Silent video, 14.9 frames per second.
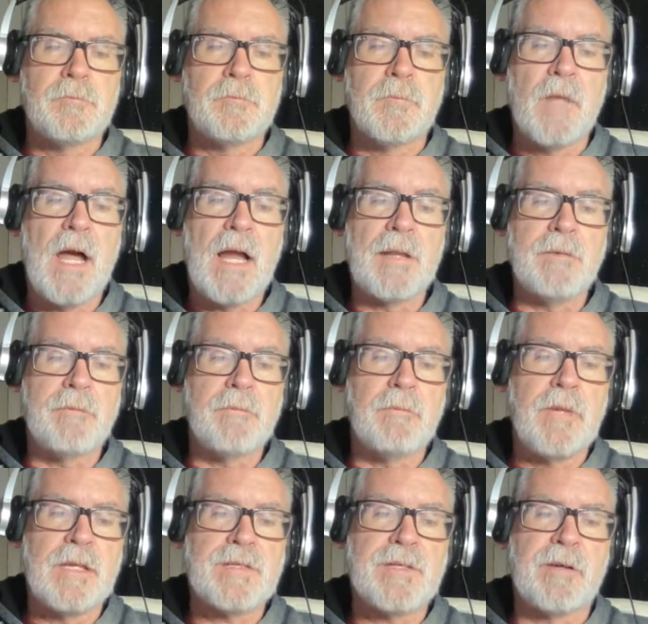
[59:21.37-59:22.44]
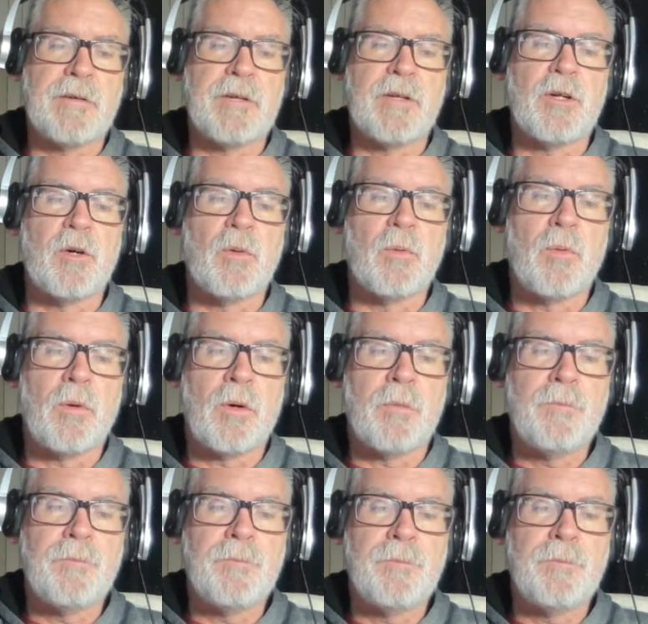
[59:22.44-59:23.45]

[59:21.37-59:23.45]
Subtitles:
Not necessarily in Cold War.